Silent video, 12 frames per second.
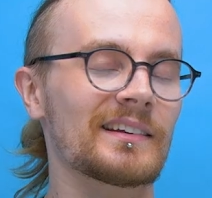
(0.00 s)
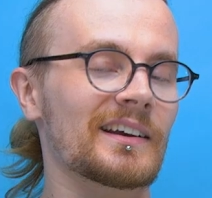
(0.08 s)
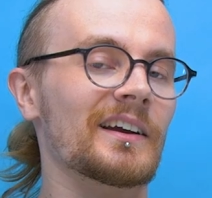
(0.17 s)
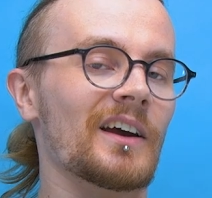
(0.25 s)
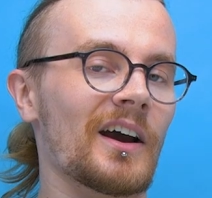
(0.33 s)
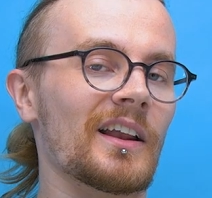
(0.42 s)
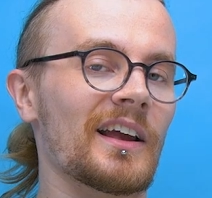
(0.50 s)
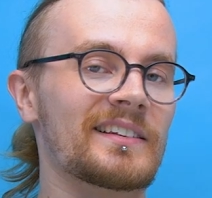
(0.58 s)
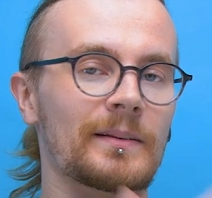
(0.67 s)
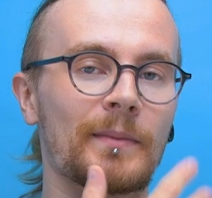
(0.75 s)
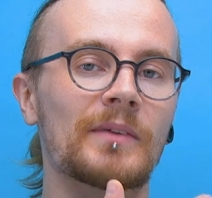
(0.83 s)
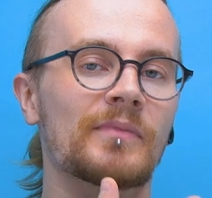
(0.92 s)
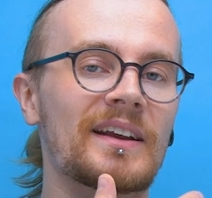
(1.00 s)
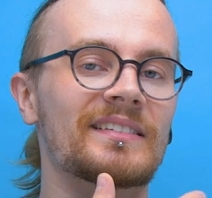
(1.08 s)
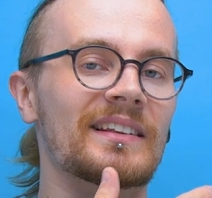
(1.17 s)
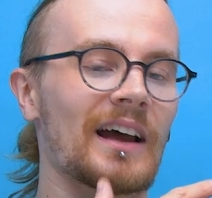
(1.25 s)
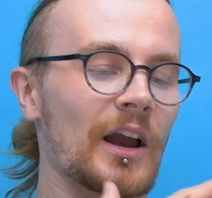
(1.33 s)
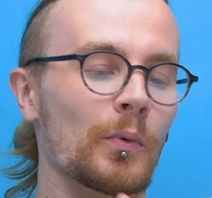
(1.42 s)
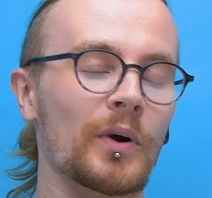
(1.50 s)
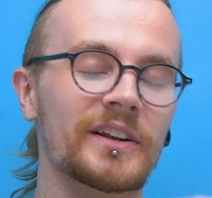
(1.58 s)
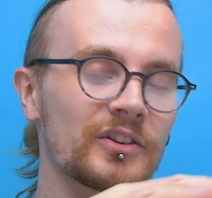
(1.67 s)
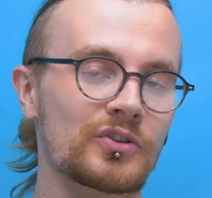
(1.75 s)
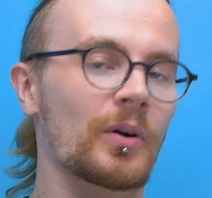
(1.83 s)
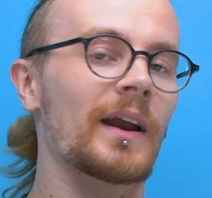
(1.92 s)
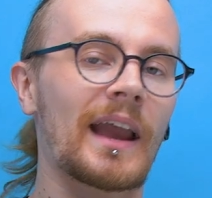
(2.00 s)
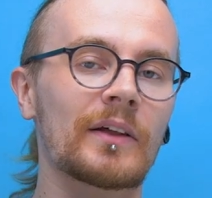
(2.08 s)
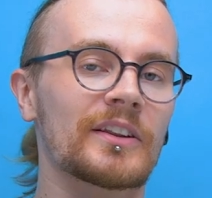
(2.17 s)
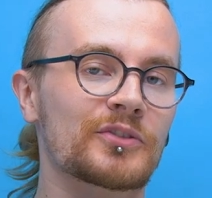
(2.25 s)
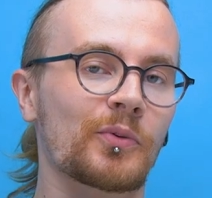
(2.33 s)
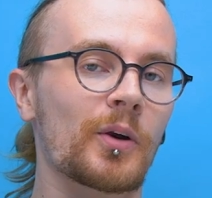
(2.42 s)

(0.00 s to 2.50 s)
It kind of highlights the main reason that I wanted to try out this